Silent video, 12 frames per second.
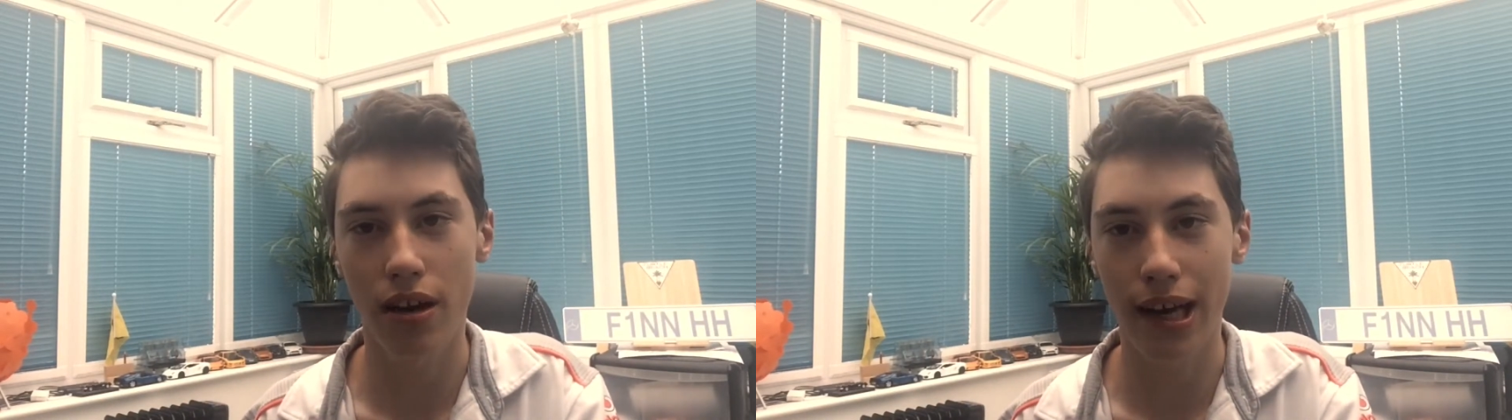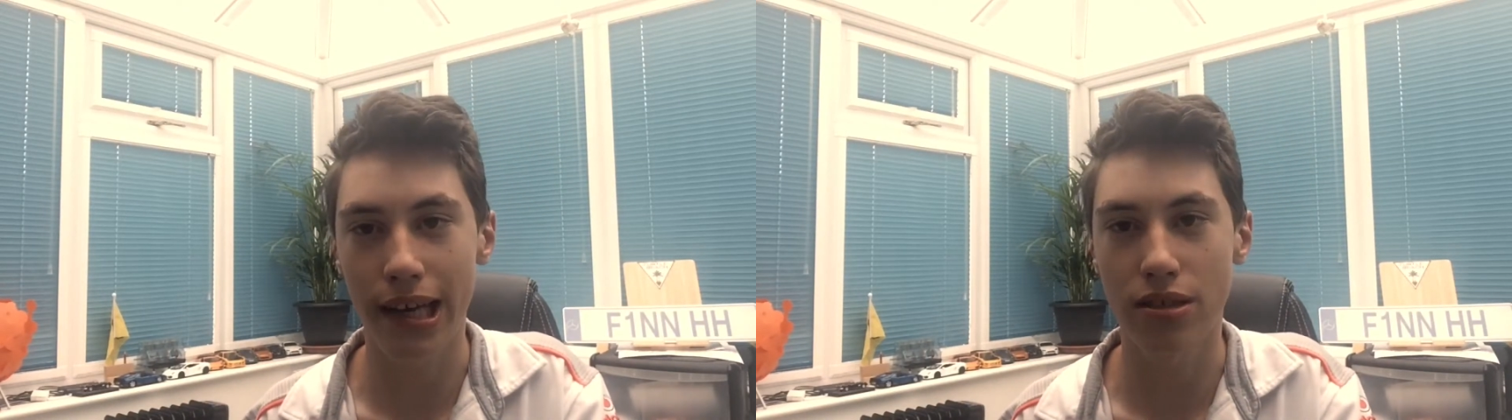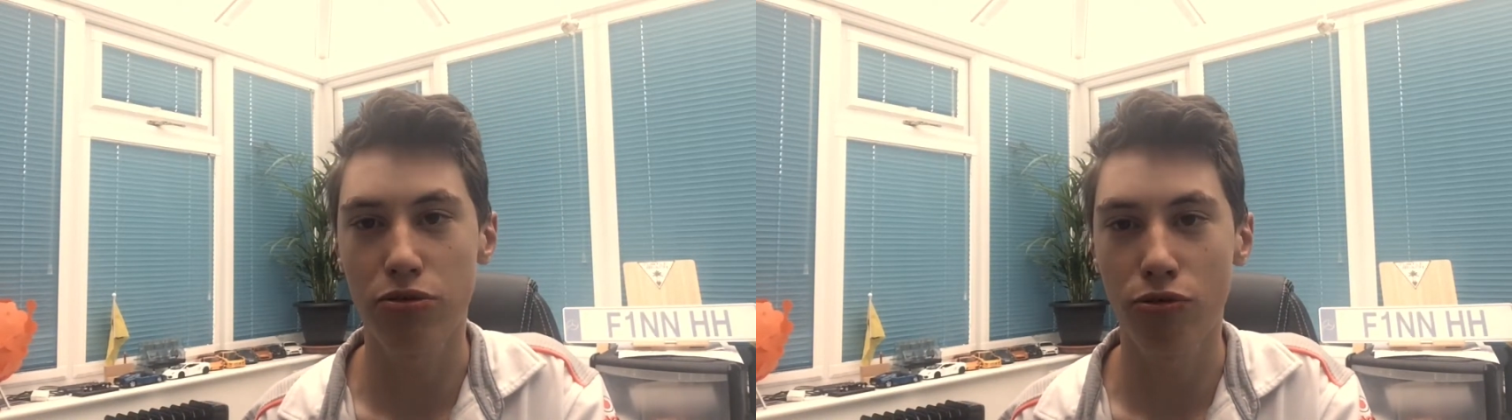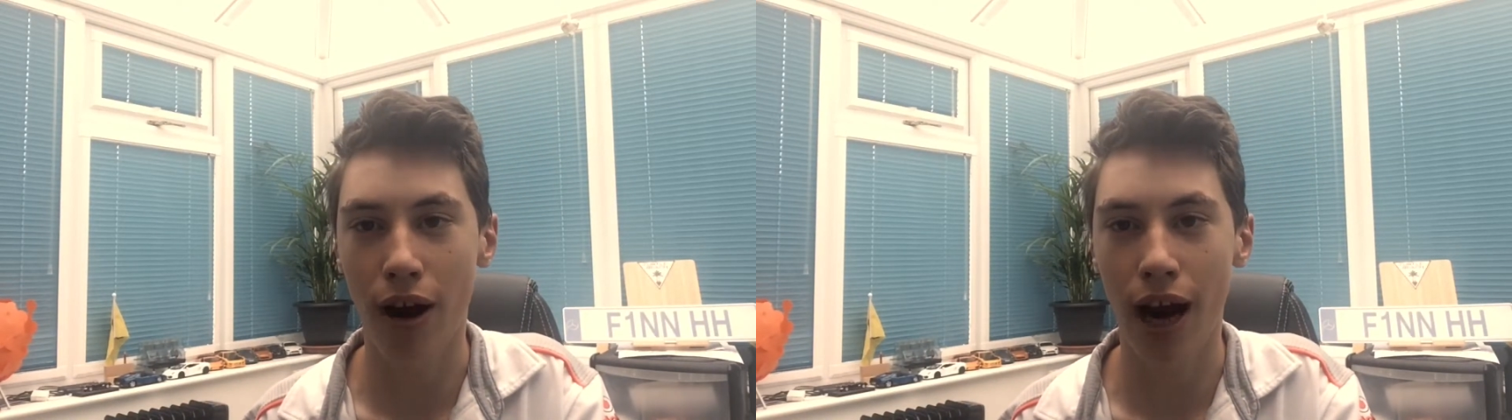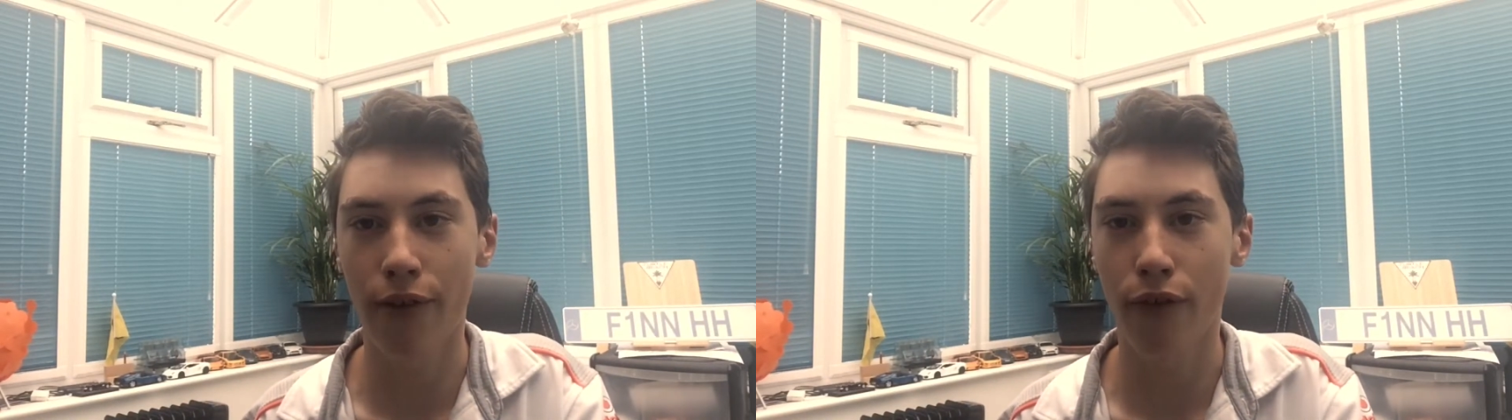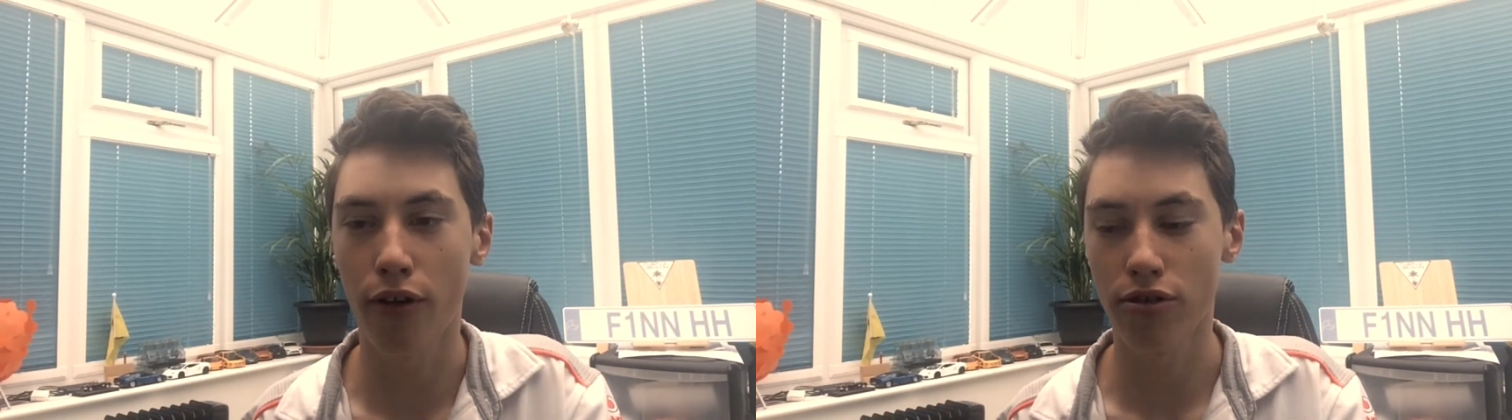its
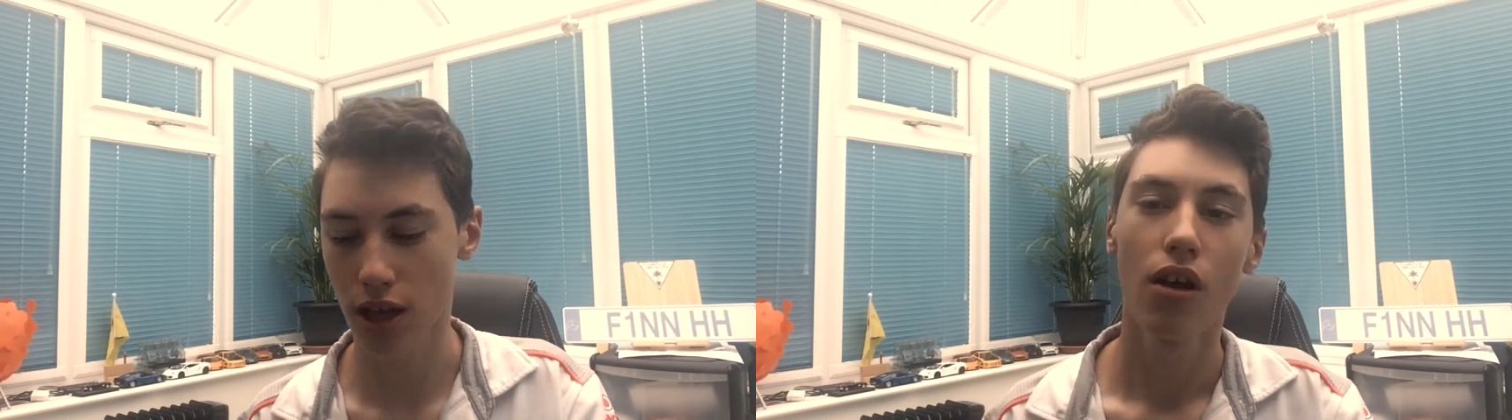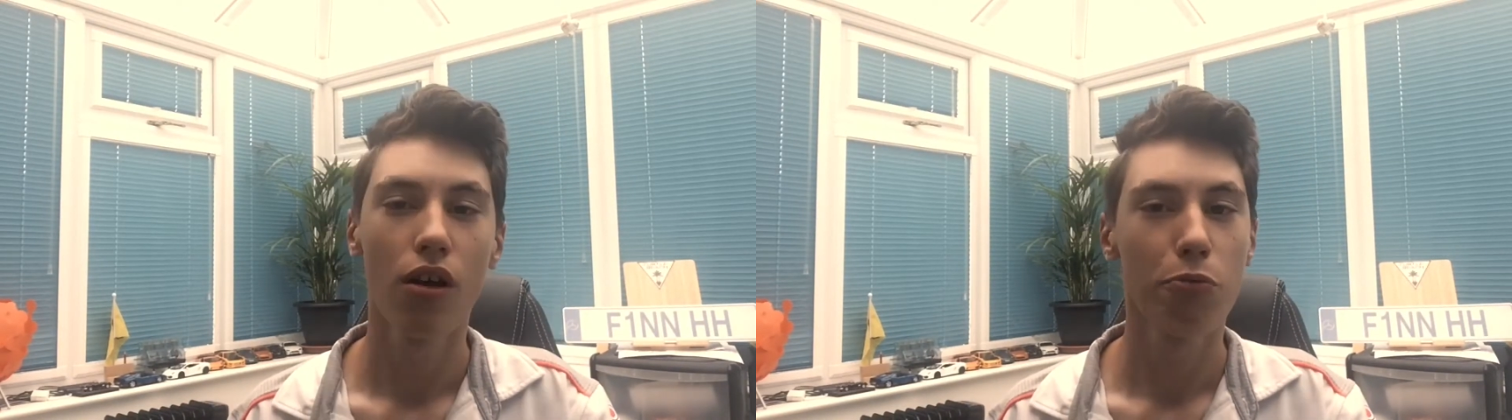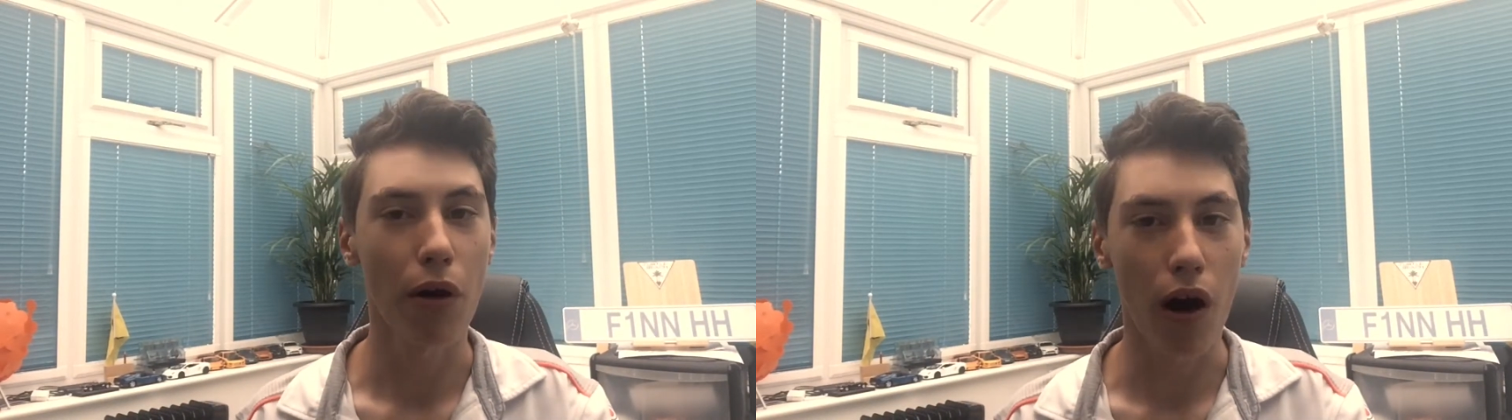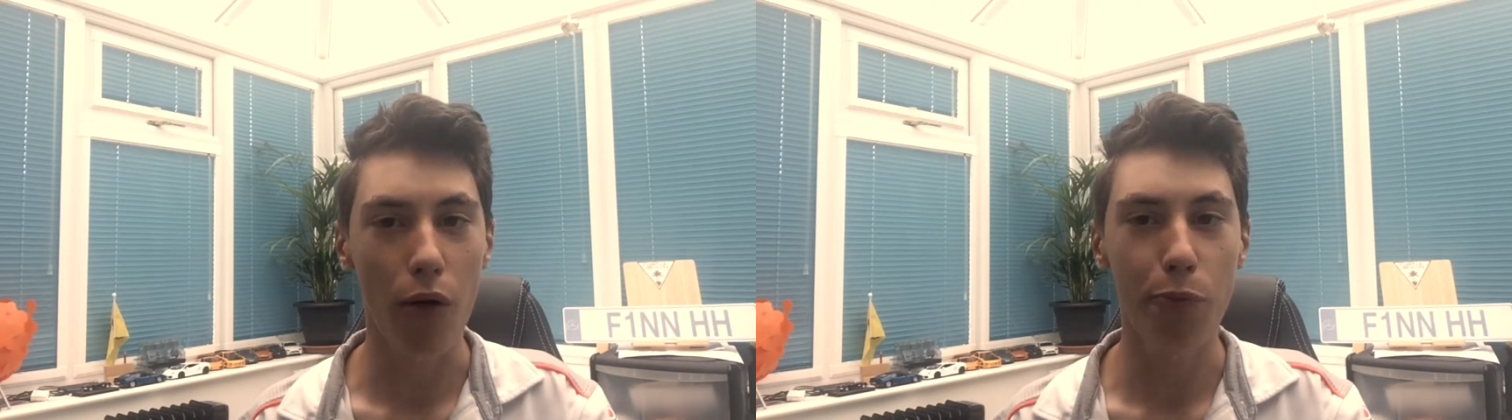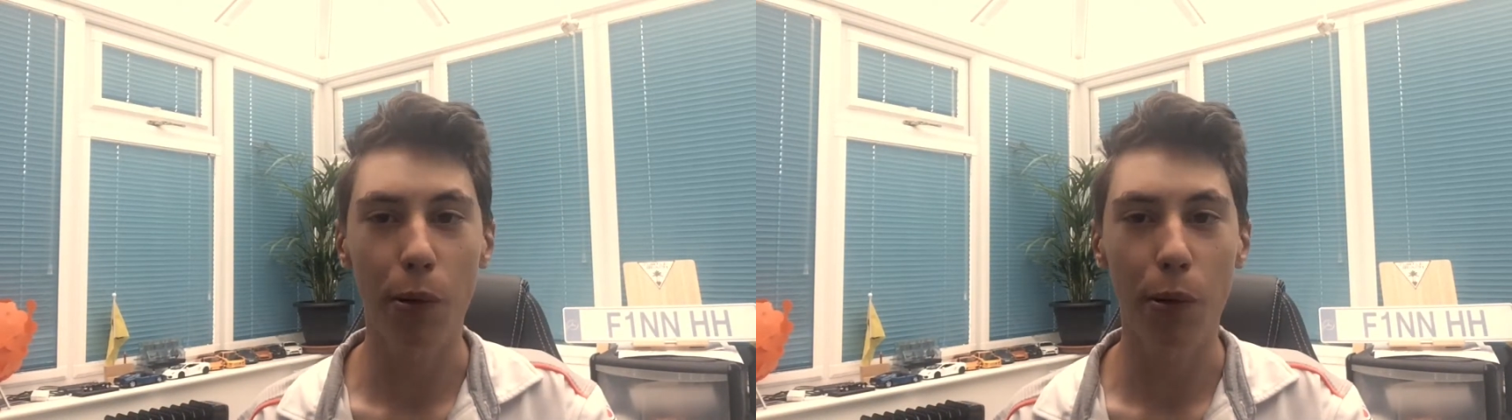rivals. But